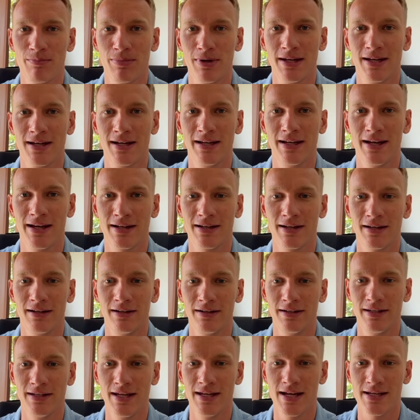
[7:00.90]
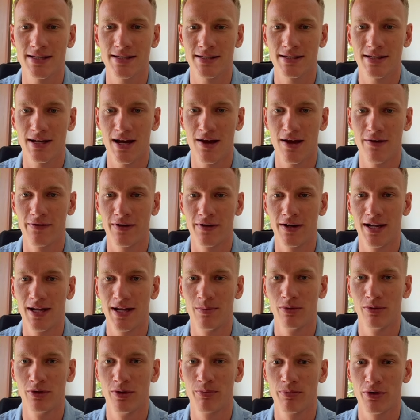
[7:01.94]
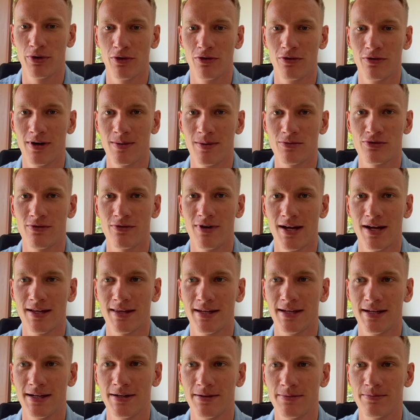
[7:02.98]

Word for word: click yes, I've enabled the programs right here.